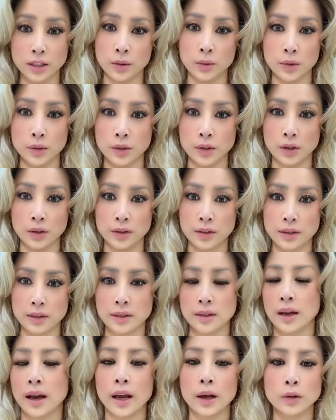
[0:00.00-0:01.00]
results.
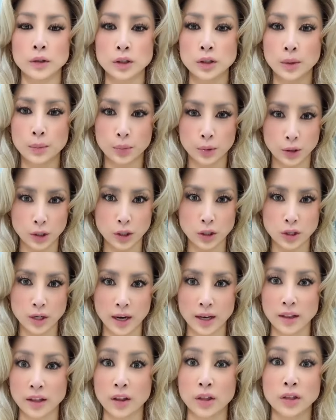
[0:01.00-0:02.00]
I also
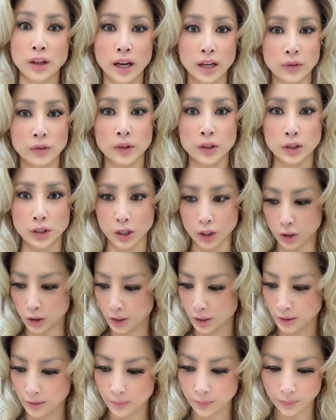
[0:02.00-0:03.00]
appreciate the thoughtful
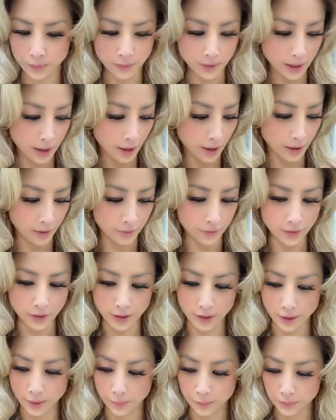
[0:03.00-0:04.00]
addition of
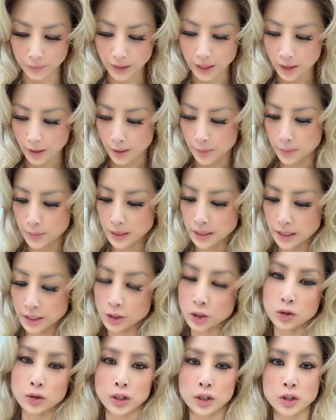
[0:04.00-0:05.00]
the mini
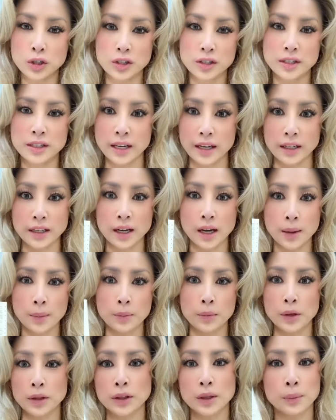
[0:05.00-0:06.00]
instructions that
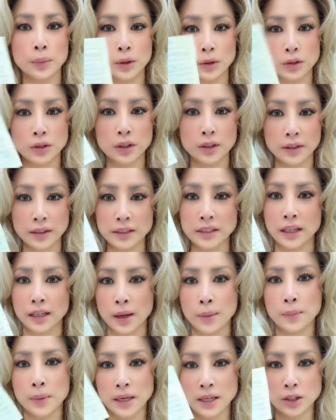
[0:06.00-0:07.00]
come with the postcard. It's like
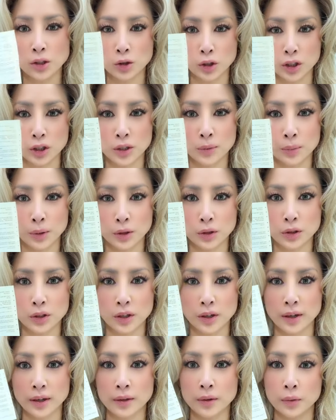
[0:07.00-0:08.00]
a mini instruction
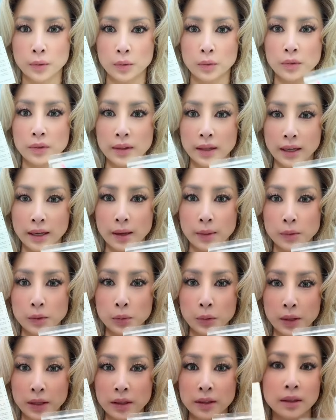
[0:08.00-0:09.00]
postcard that comes with